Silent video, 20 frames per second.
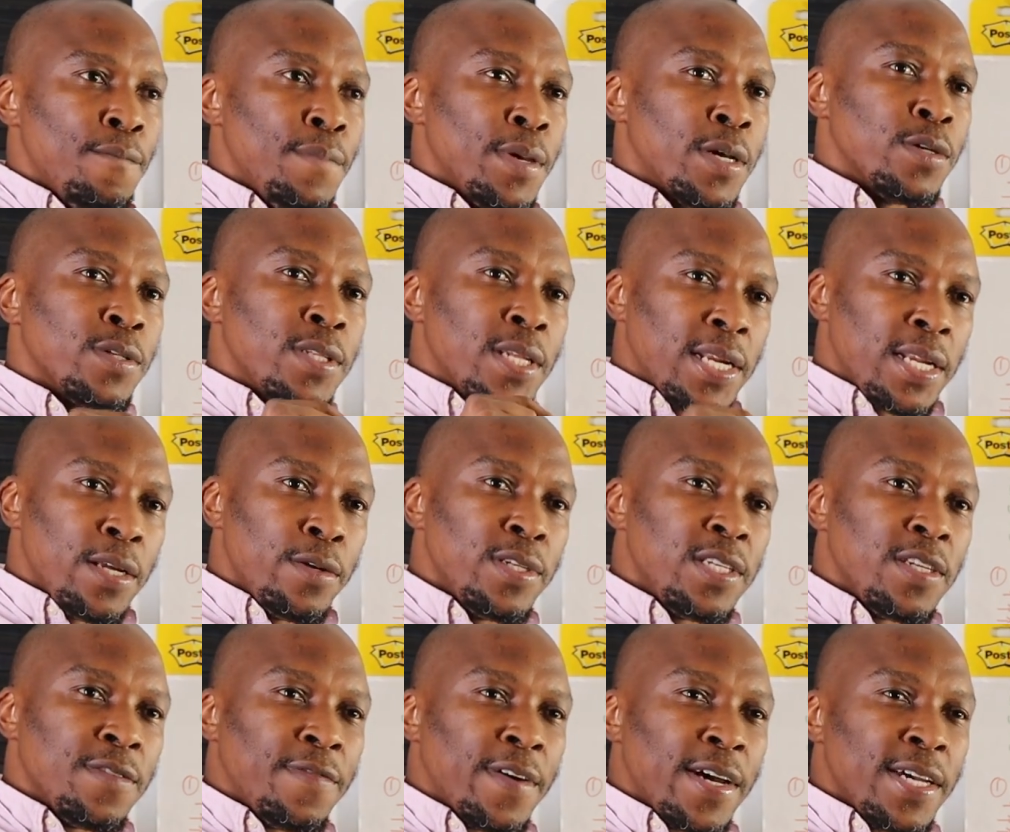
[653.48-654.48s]
because the real
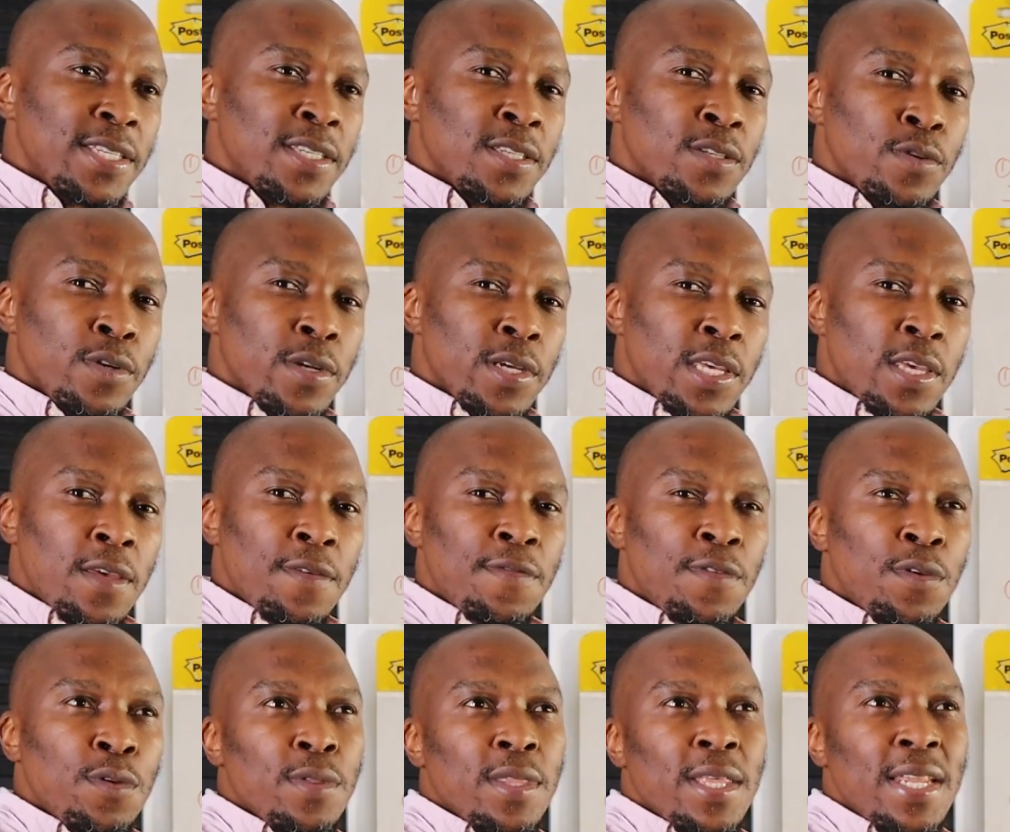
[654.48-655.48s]
device is going to
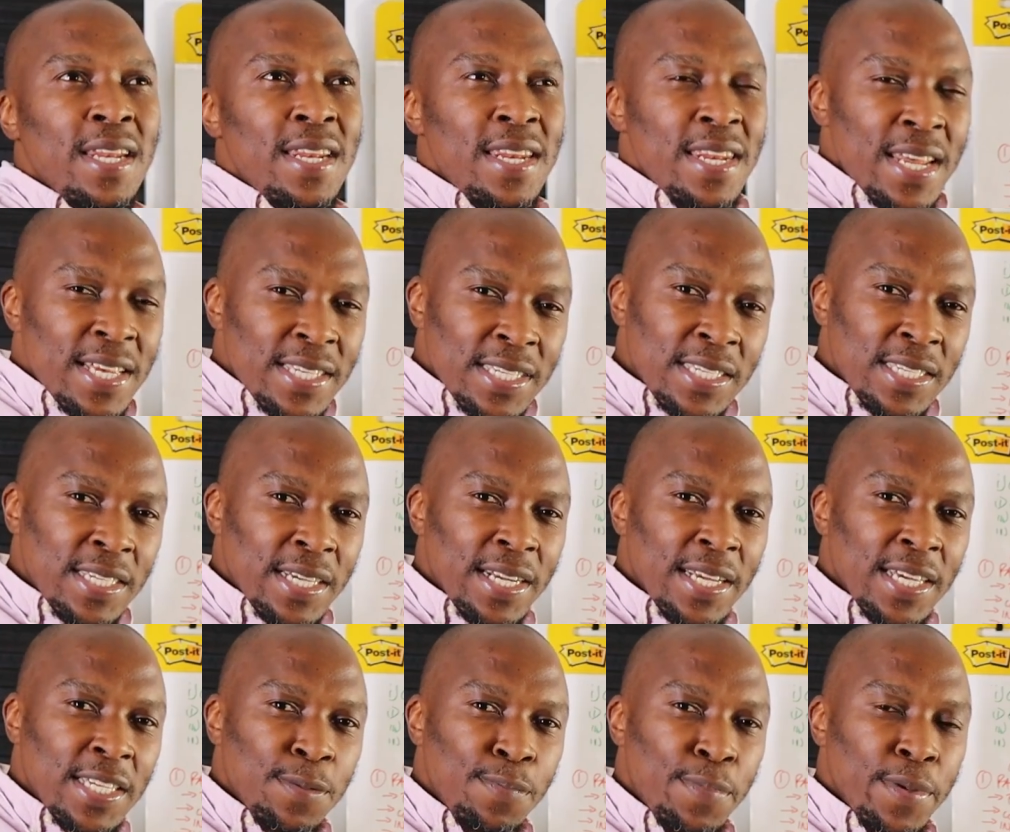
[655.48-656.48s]
give you the
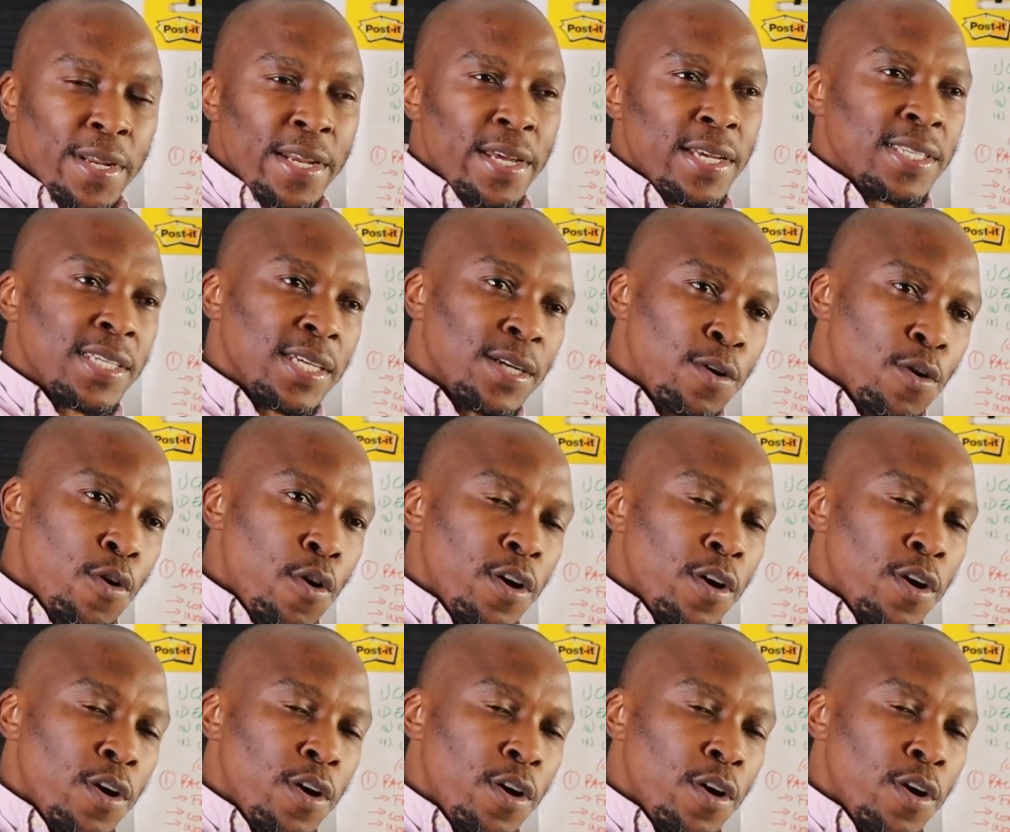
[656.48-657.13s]
necessary experience and